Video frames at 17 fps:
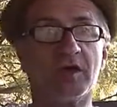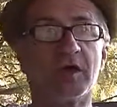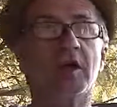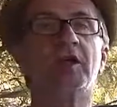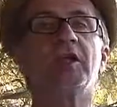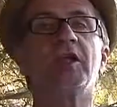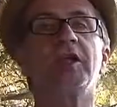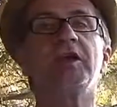
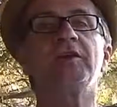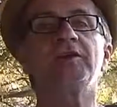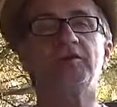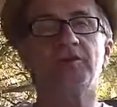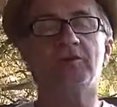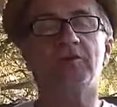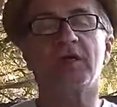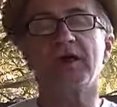cling
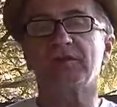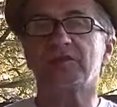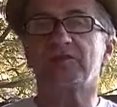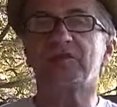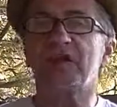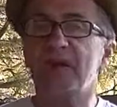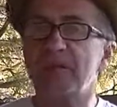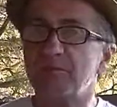to that
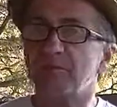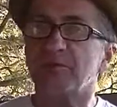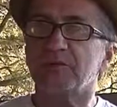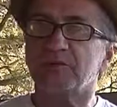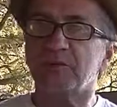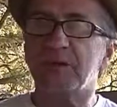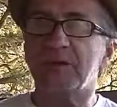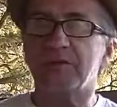same
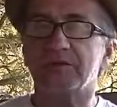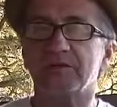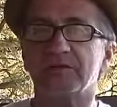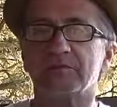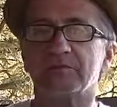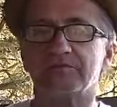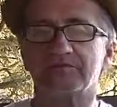perspective.